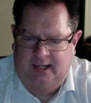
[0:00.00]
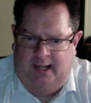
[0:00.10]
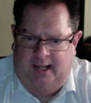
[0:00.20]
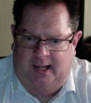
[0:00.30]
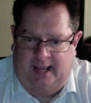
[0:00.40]

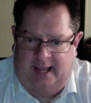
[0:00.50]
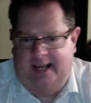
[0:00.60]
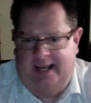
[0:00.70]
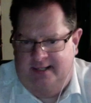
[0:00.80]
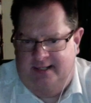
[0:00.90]
Uh, and
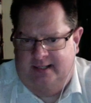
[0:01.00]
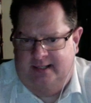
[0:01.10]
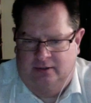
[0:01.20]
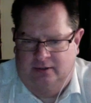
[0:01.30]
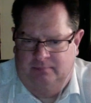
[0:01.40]
again, I said
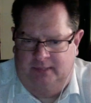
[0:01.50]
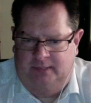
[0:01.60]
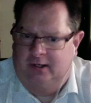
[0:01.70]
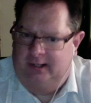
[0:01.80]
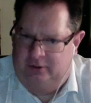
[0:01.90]
they're
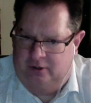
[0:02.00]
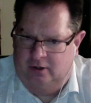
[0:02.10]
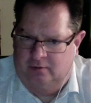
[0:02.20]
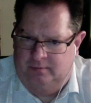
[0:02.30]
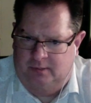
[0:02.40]
in,
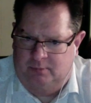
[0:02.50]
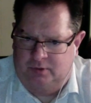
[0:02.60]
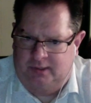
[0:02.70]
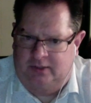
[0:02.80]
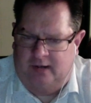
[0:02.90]
they're the
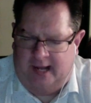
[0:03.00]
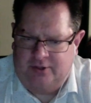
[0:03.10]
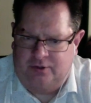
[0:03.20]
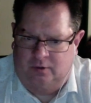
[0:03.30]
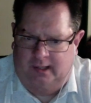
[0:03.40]
most
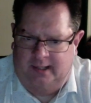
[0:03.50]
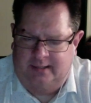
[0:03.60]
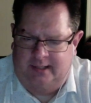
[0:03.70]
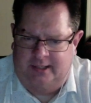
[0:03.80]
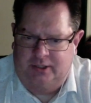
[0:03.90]
international
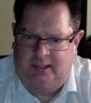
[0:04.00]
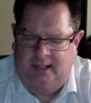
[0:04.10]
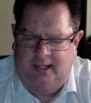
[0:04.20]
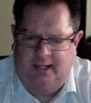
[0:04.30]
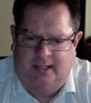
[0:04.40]
organization,
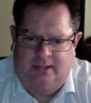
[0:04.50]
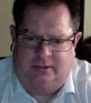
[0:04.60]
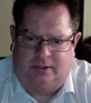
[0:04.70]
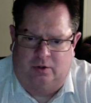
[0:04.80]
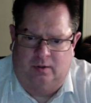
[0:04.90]

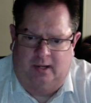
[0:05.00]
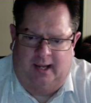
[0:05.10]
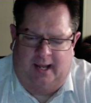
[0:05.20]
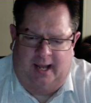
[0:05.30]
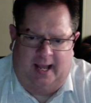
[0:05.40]
so
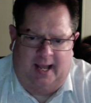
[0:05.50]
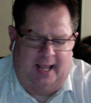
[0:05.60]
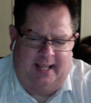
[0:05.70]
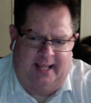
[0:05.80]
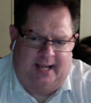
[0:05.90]

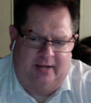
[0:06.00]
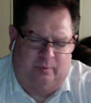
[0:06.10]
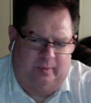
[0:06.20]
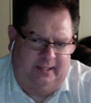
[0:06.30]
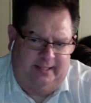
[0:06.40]
it, I
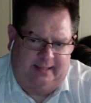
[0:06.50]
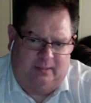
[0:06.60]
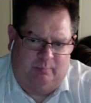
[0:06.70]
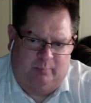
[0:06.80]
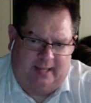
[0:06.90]
really
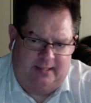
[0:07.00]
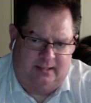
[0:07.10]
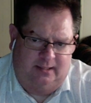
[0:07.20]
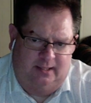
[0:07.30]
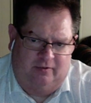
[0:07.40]
get the
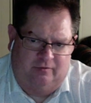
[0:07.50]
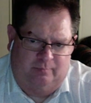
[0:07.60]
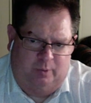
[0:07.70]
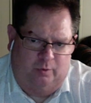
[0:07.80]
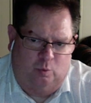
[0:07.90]
best of
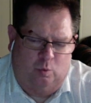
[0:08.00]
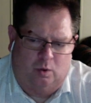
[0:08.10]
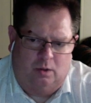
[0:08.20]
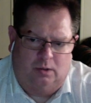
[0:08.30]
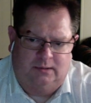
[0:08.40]
both
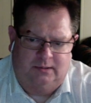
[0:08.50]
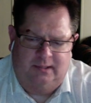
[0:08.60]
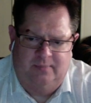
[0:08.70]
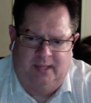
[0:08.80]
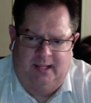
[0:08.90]
worlds.